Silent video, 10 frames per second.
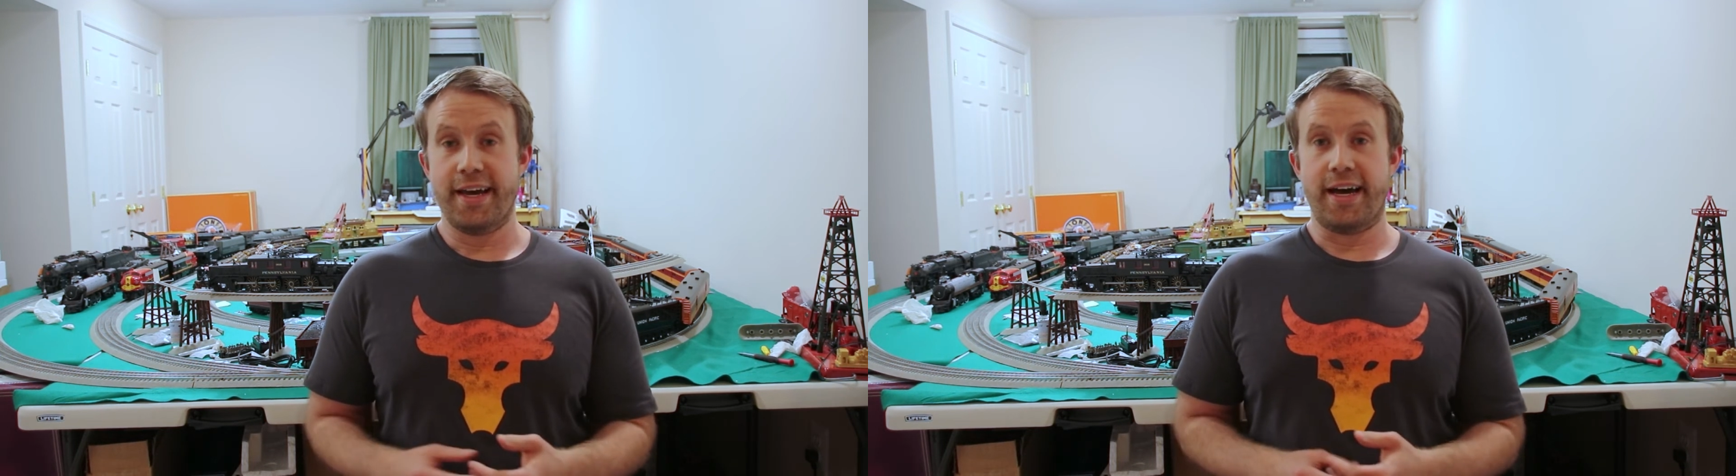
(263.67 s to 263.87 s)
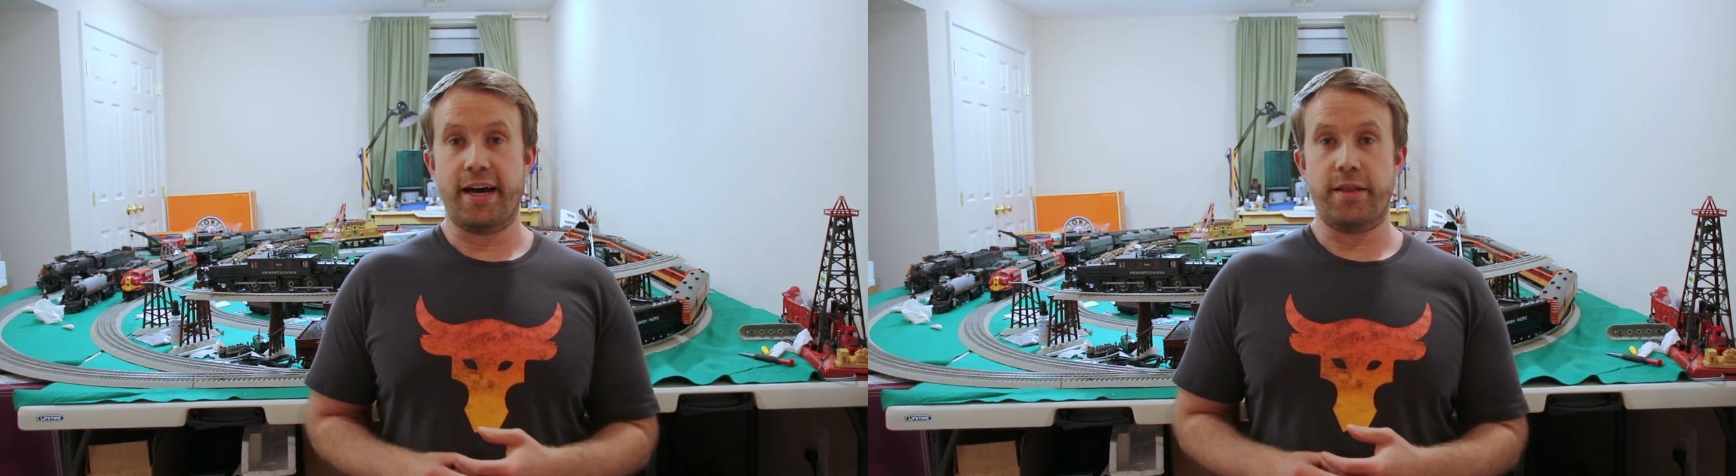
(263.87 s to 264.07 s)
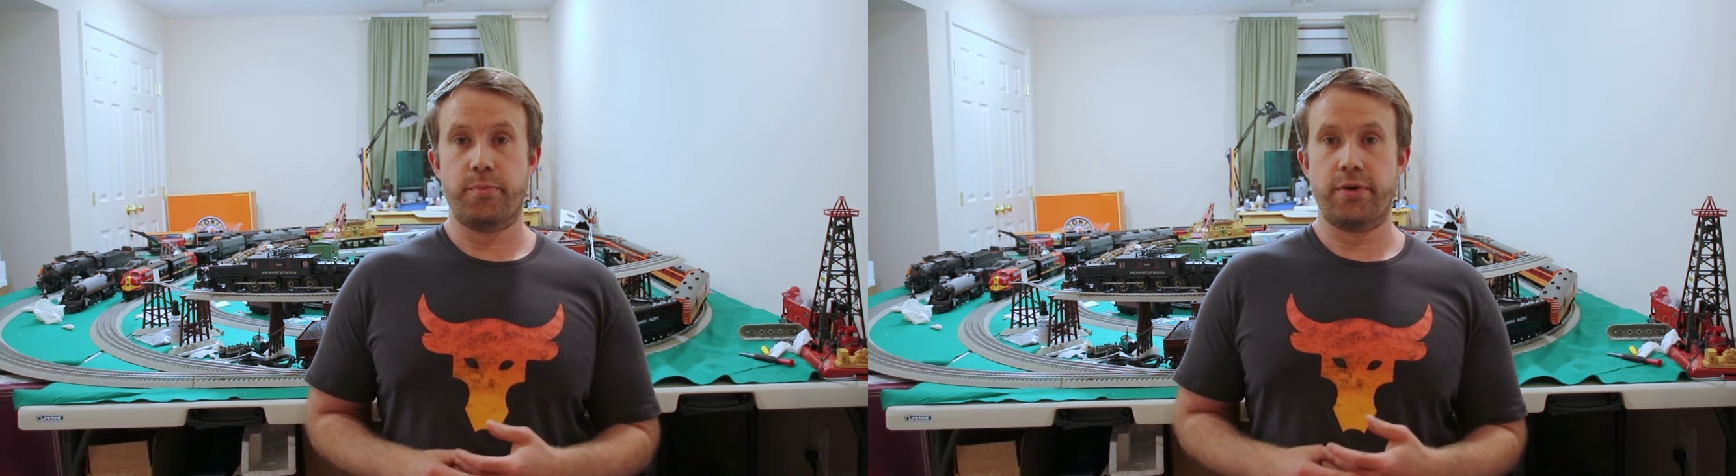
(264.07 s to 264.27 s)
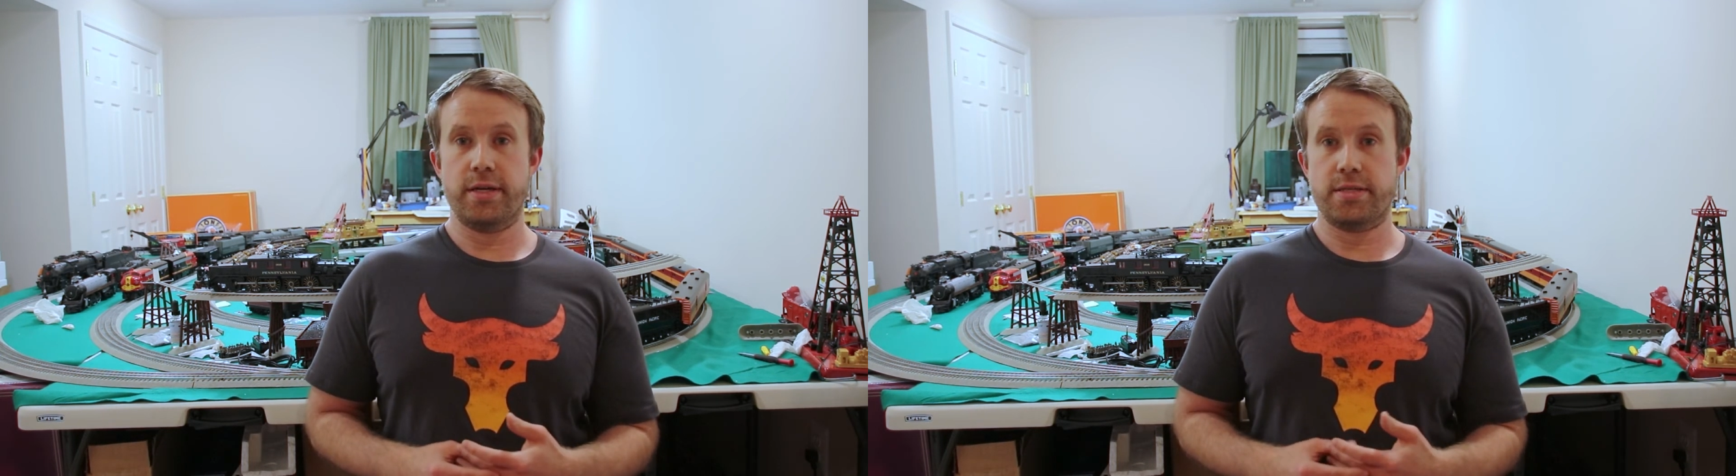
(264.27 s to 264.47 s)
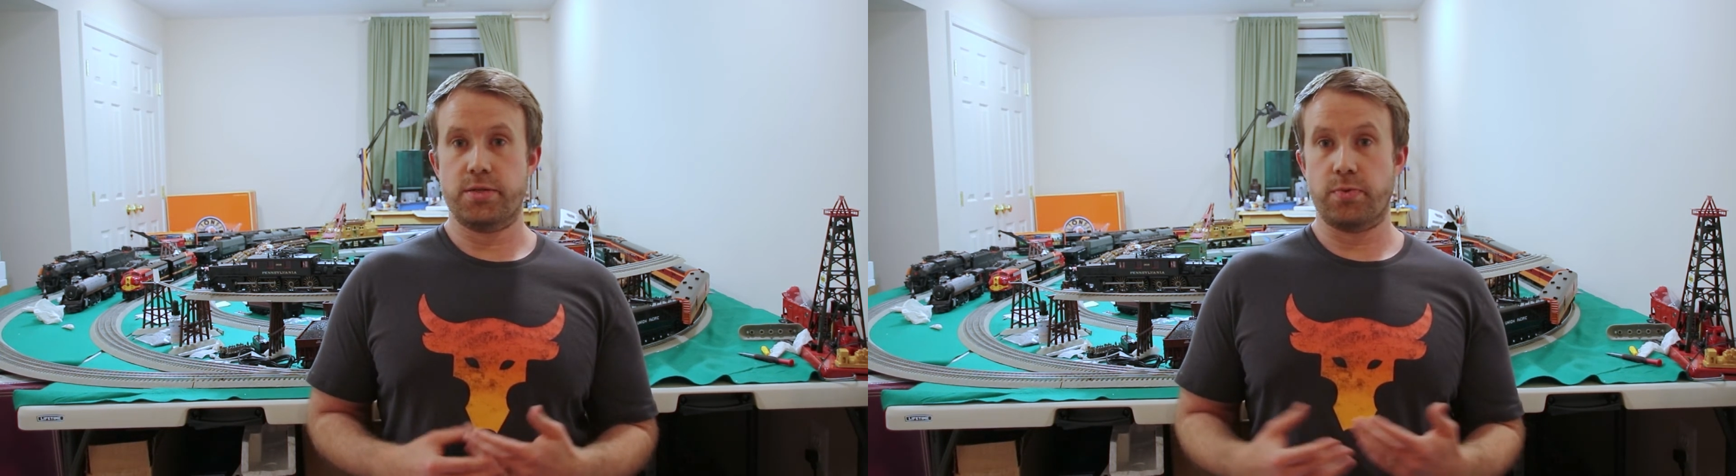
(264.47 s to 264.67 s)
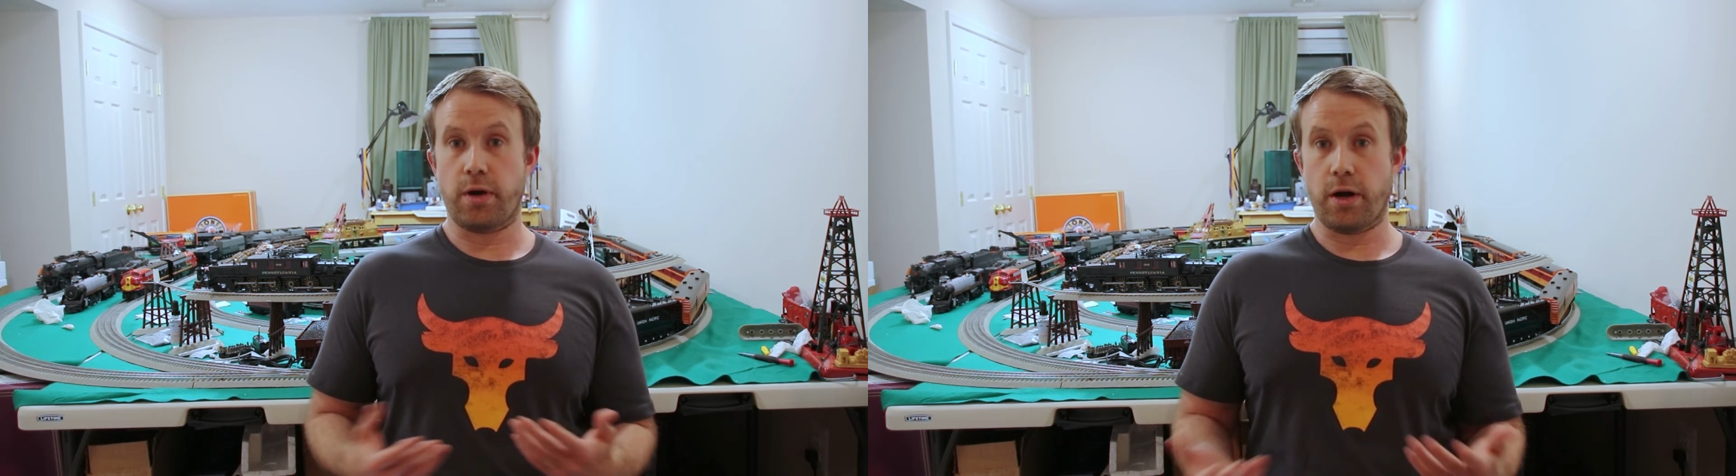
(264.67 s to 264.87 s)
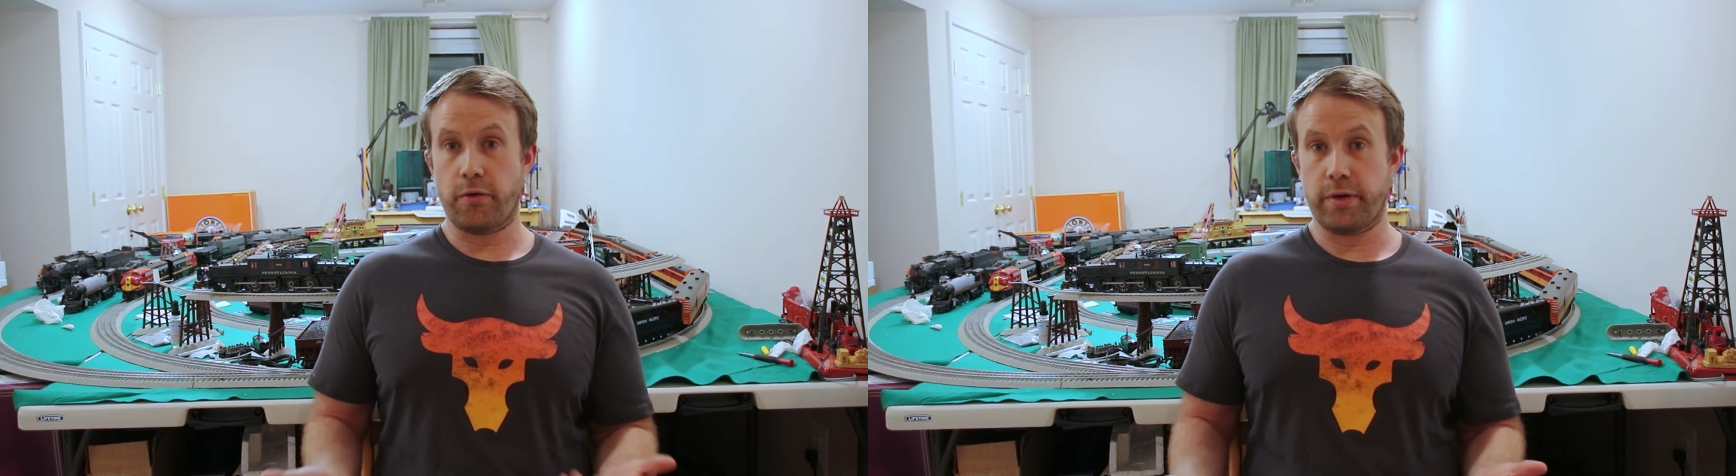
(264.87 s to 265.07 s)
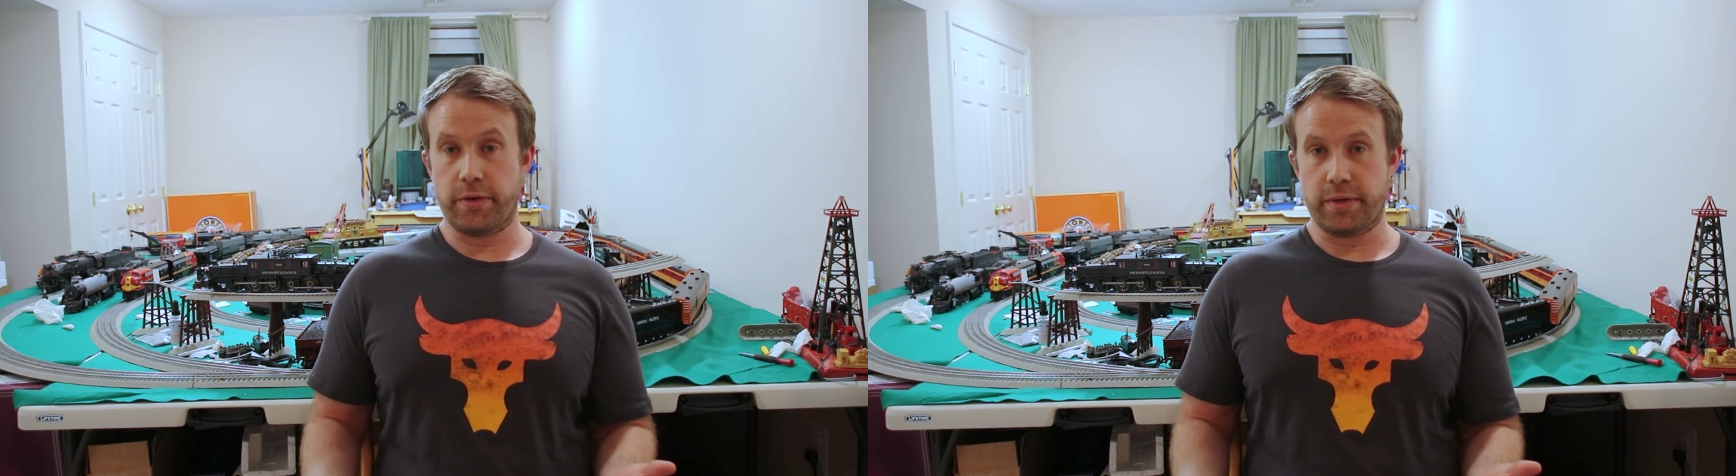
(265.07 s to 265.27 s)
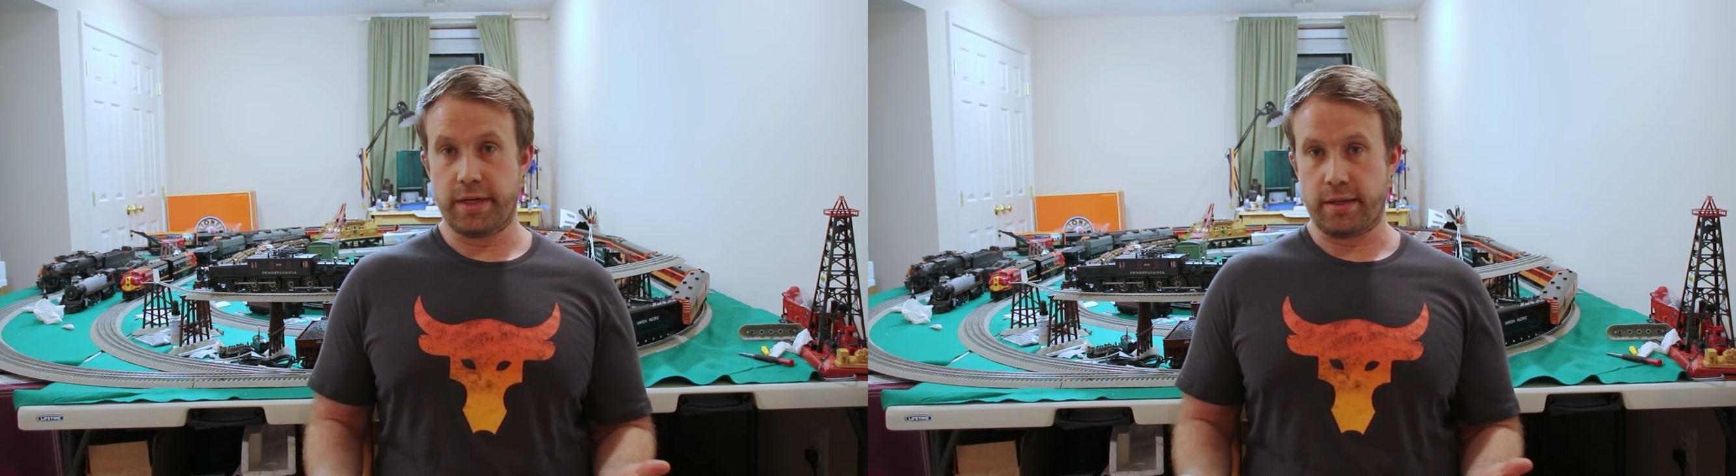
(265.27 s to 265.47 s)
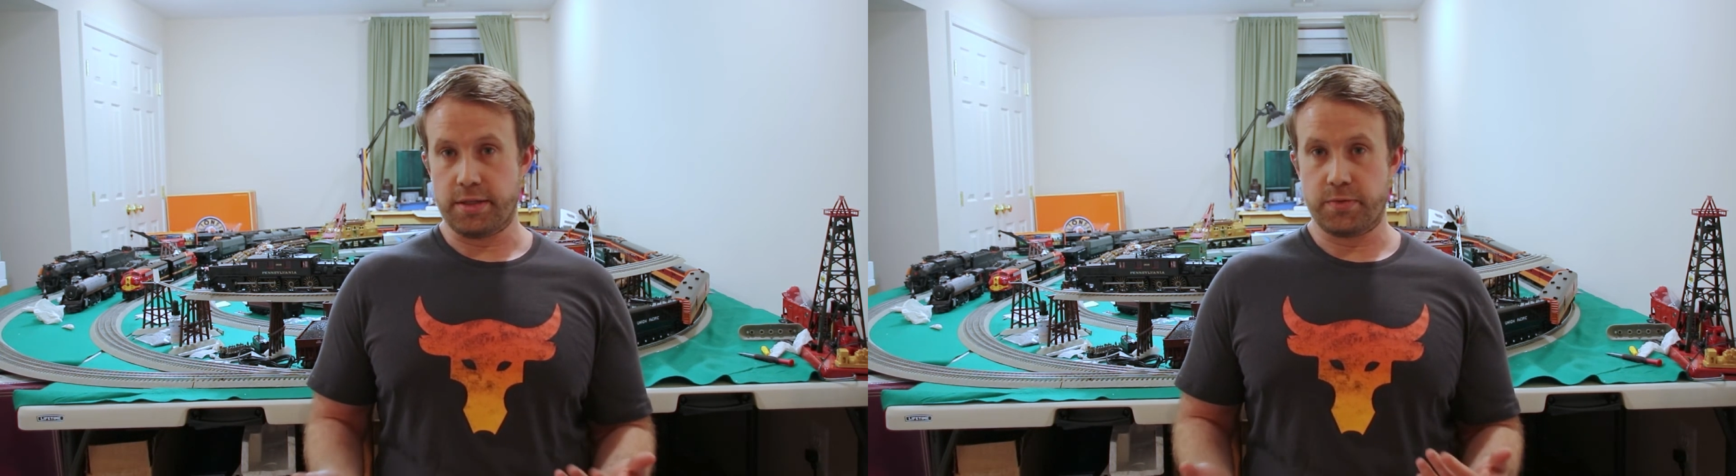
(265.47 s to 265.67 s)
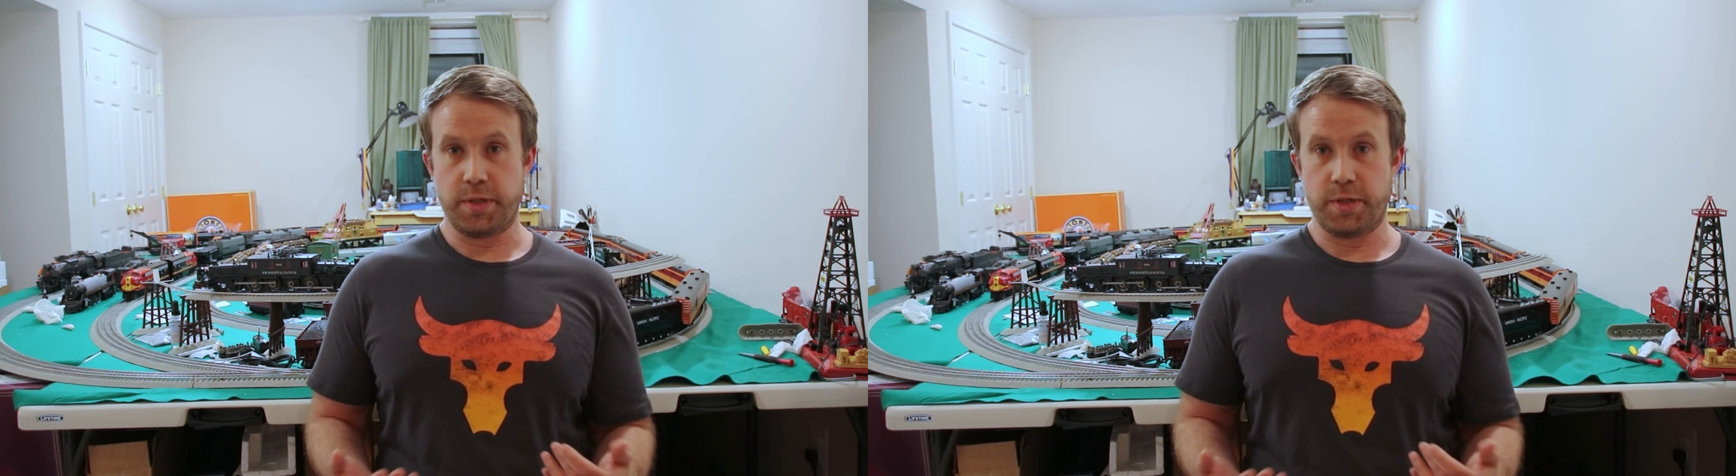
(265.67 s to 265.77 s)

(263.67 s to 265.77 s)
the prices were already ridiculous,